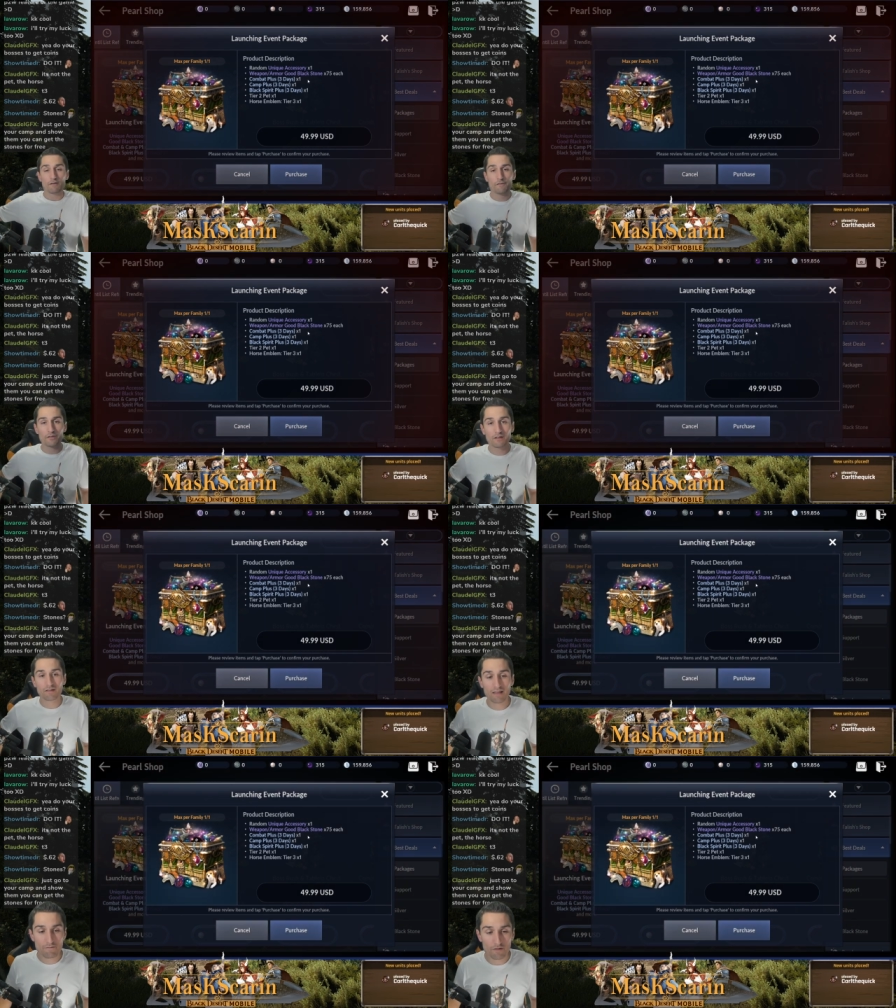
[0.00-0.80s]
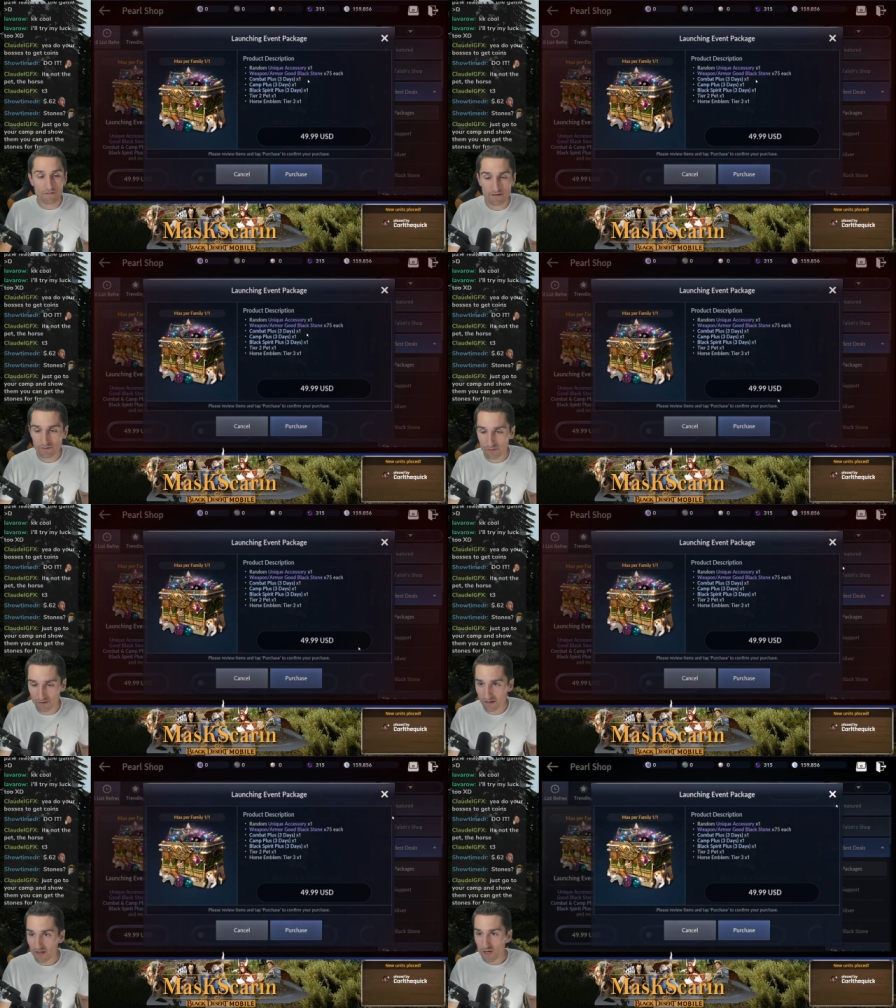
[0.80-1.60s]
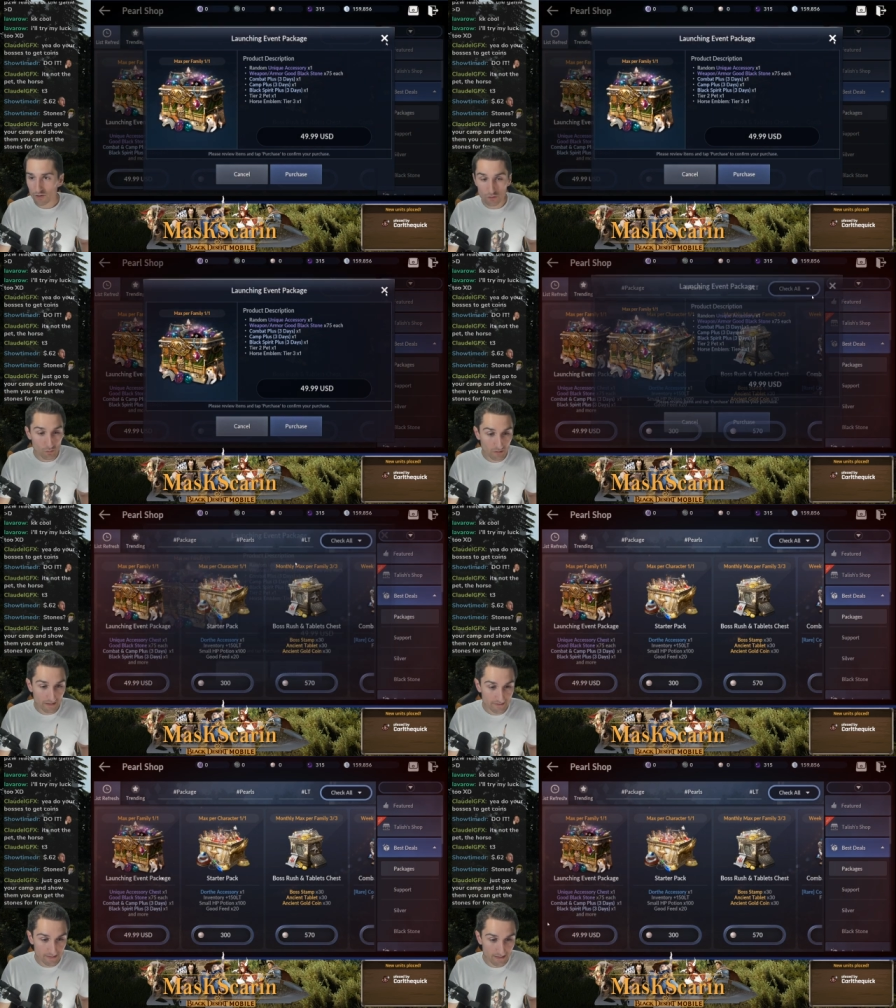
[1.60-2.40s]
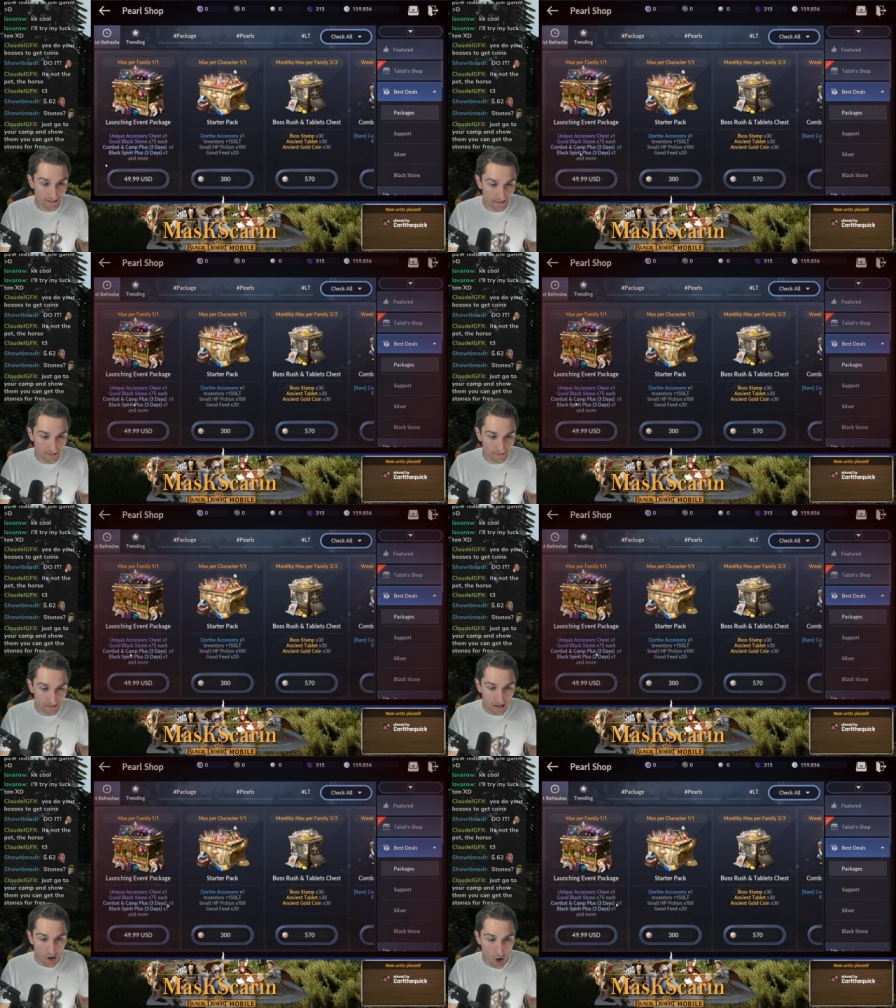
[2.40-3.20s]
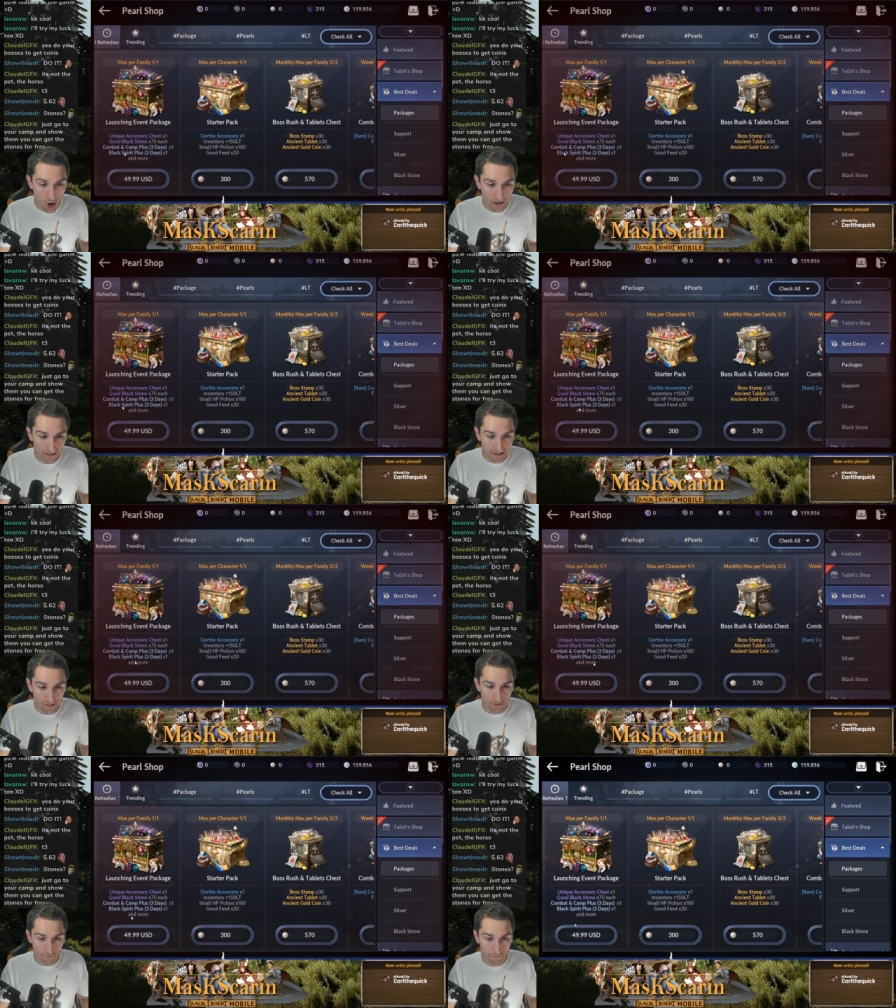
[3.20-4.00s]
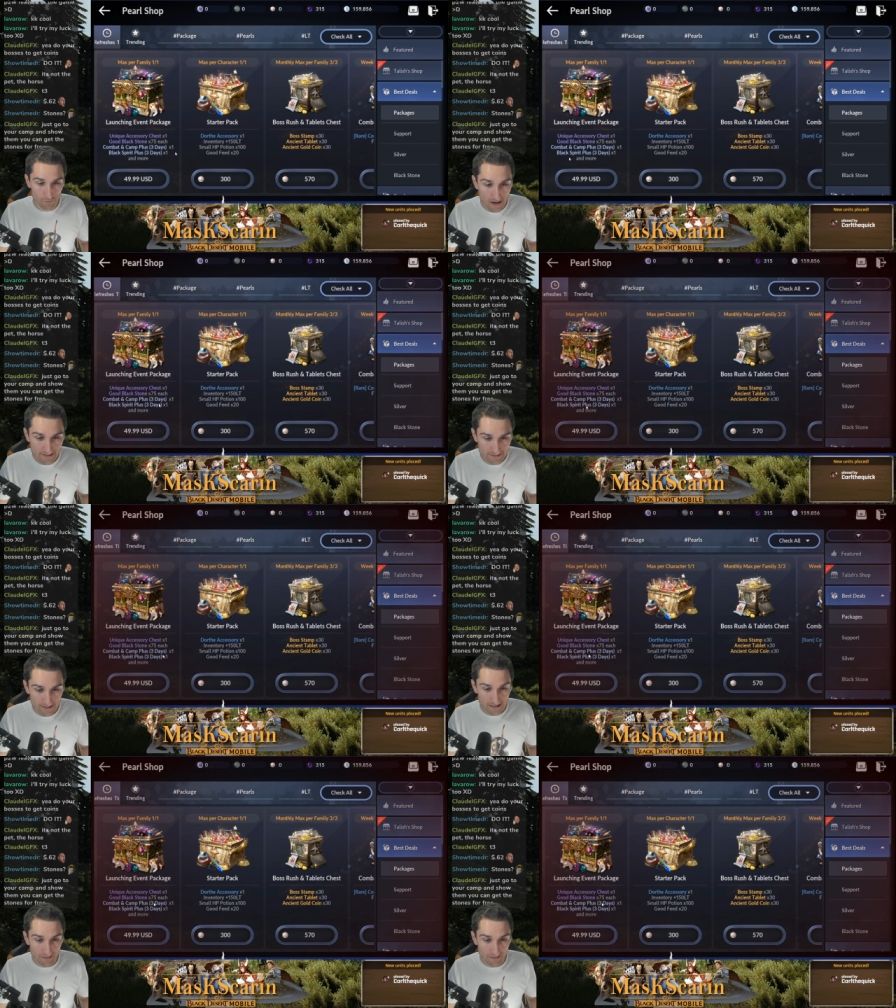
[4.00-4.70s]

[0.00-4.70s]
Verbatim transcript: For the love of everything, you listed these on the front.